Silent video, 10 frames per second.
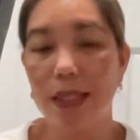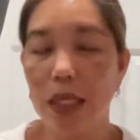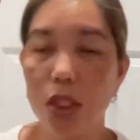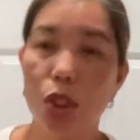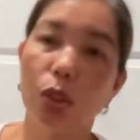
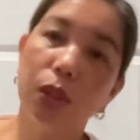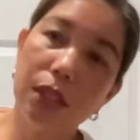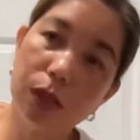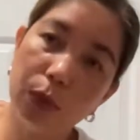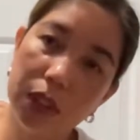each so
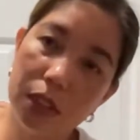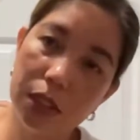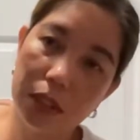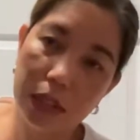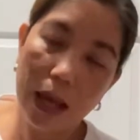this one
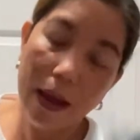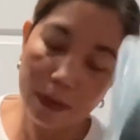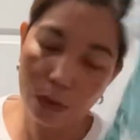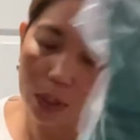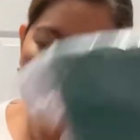is
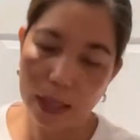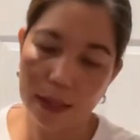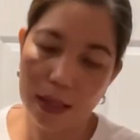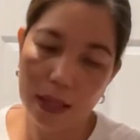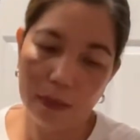100 and
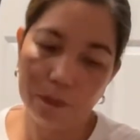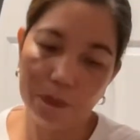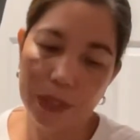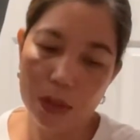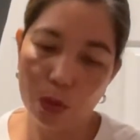then
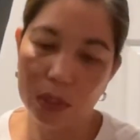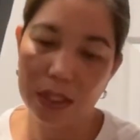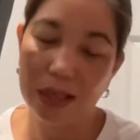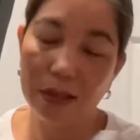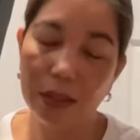this one
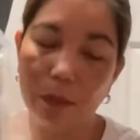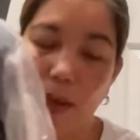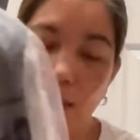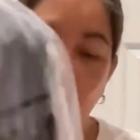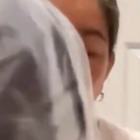is 100 but